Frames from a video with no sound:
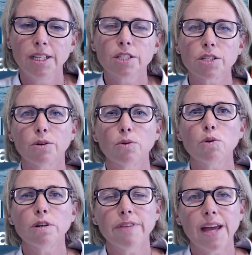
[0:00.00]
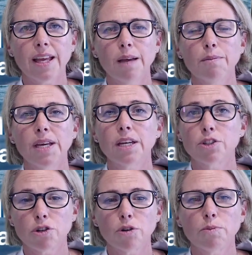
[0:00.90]
So all of that can be
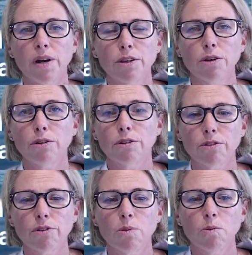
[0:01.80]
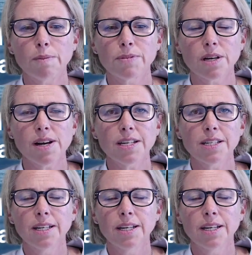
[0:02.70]
controlled by you through the website.